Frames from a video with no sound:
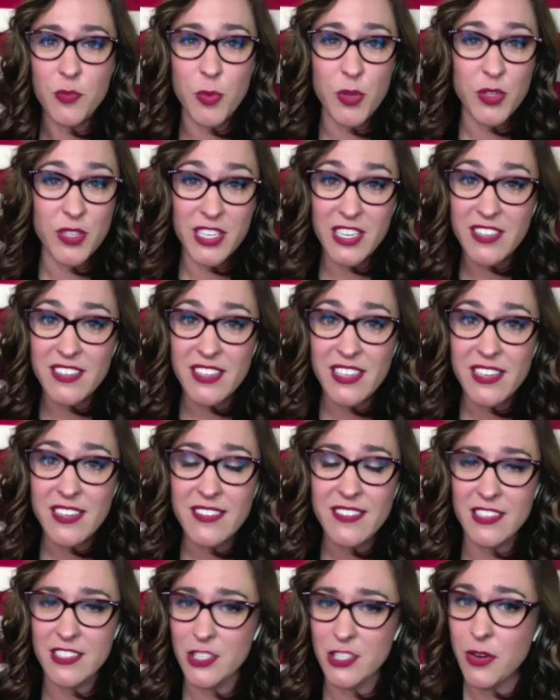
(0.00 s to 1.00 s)
involved
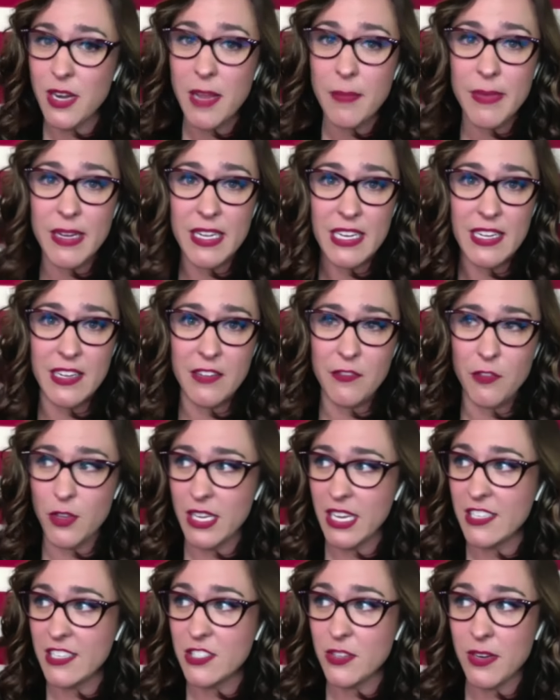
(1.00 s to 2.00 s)
politically, then donate money. If
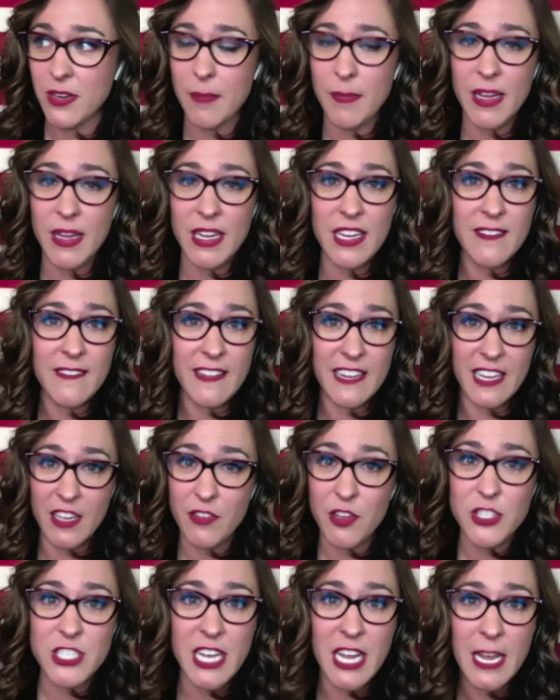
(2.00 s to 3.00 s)
you can't donate money,
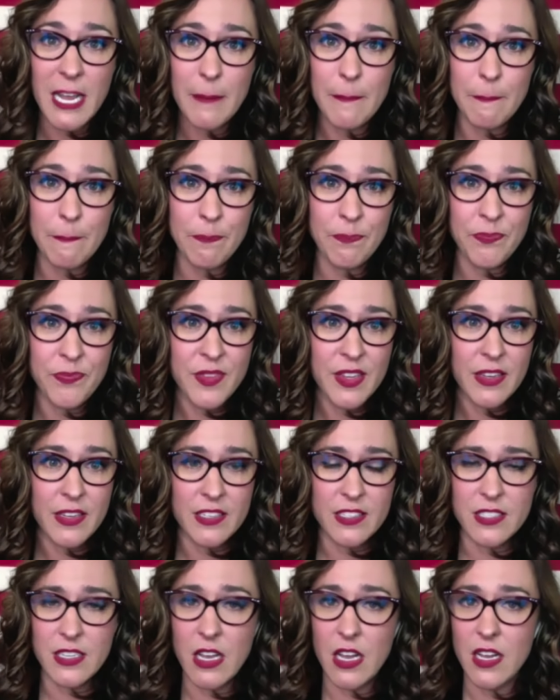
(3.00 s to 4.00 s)
then give your time
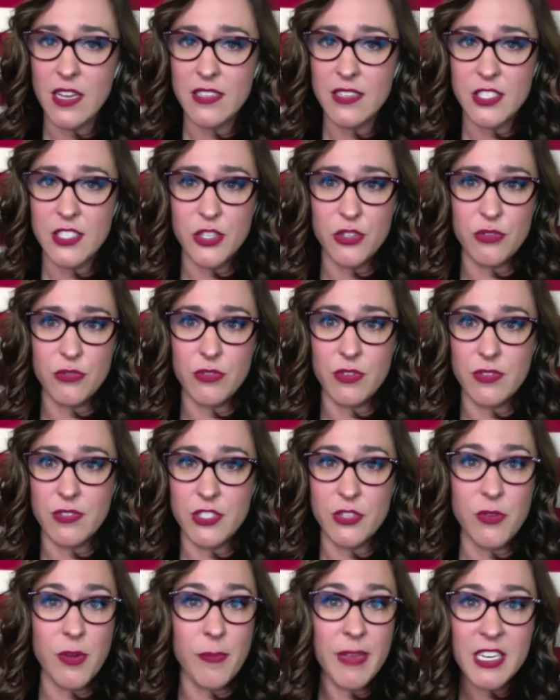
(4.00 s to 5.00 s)
to
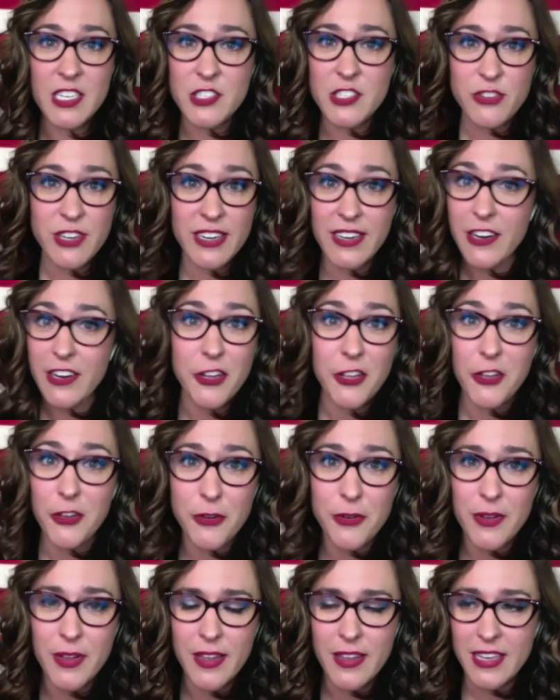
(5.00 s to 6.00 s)
a ministry near
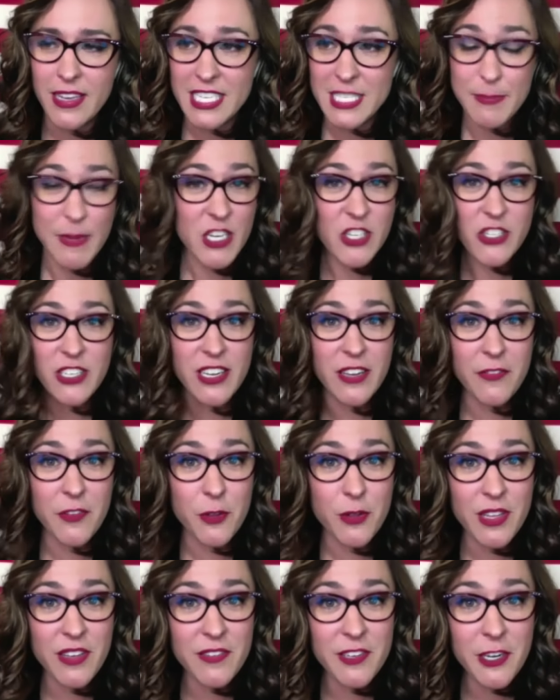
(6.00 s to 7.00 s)
you, especially
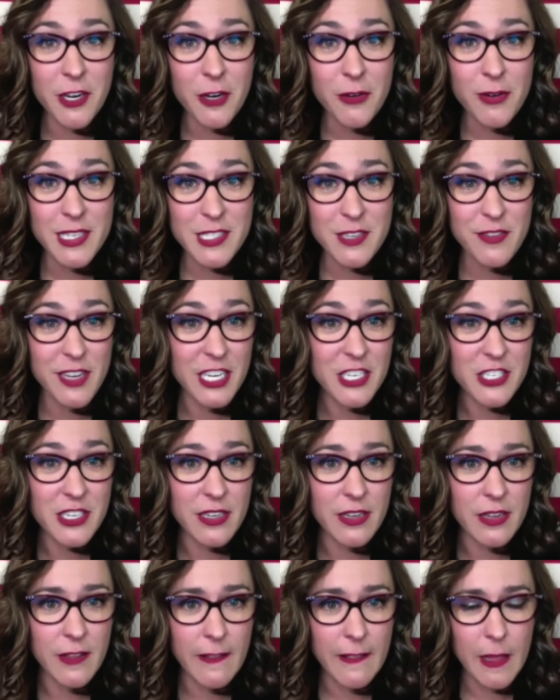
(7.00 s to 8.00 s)
if you live near a
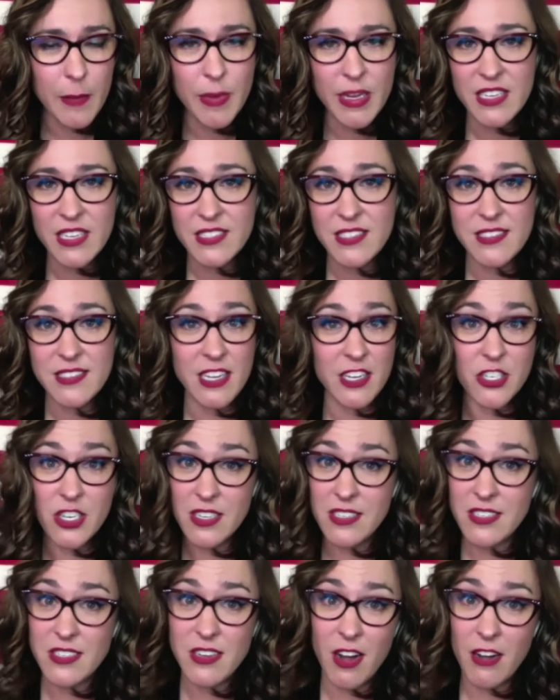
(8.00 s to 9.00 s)
reservation, because it's
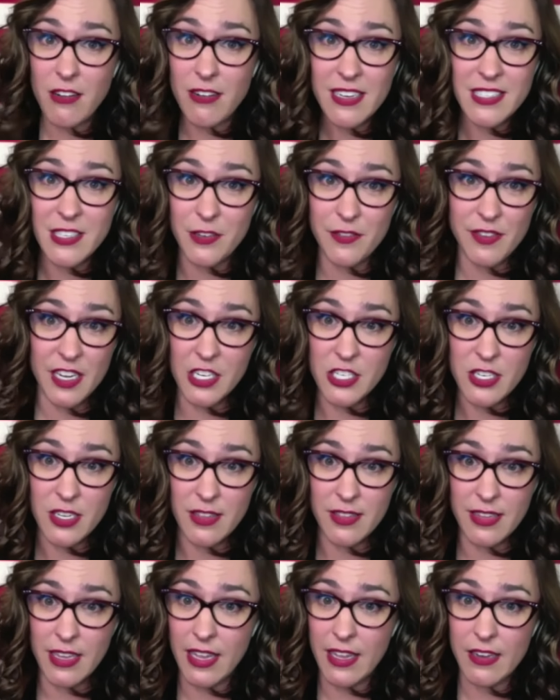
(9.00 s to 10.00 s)
not just our
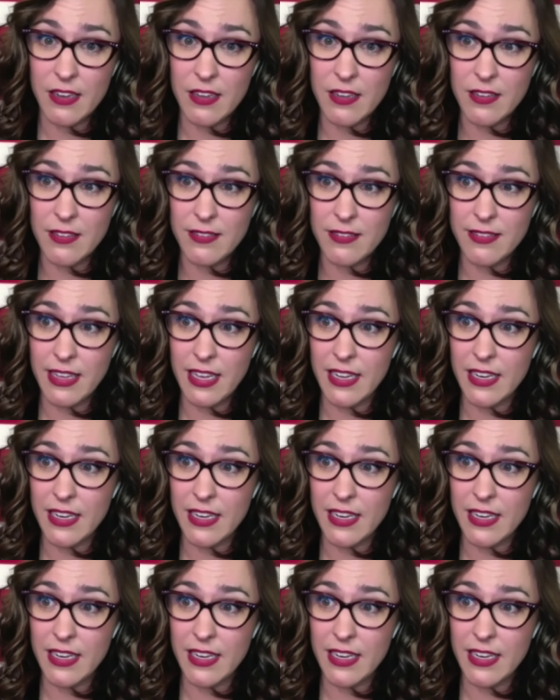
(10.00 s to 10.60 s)
reservation that